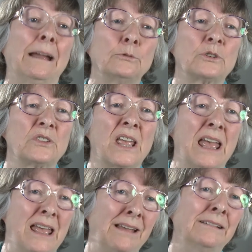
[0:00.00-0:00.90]
out
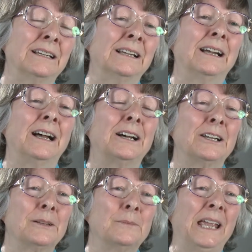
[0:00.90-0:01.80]
there
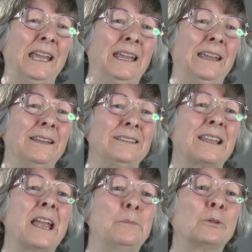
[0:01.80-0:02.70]
is
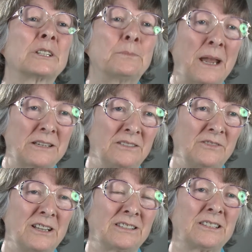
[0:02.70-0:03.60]
a
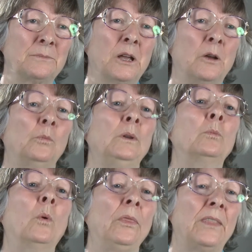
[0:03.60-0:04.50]
prospective customer. We
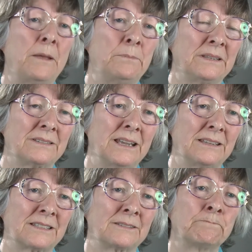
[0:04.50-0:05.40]
want their
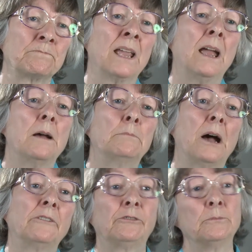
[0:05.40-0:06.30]
business,
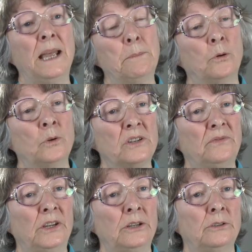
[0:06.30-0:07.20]
but from their point of
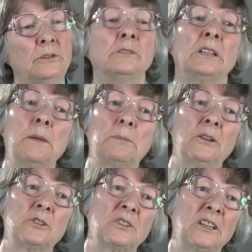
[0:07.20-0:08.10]
view, their
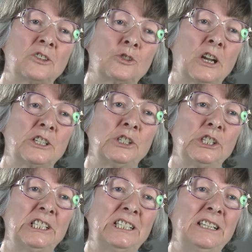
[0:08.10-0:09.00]
purchasing
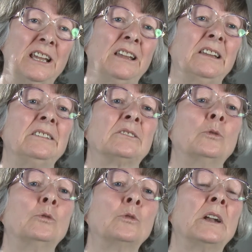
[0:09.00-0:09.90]
strategy is
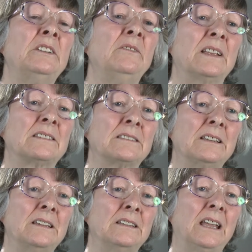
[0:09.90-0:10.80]
already
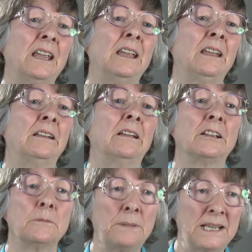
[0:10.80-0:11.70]
vested in a
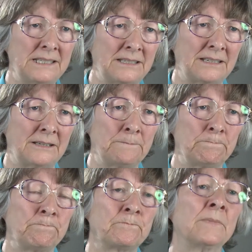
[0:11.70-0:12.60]
competitor.
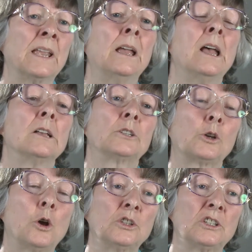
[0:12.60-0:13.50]
So
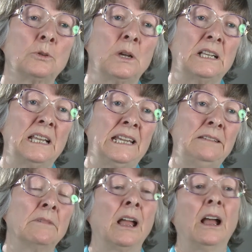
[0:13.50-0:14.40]
consequently,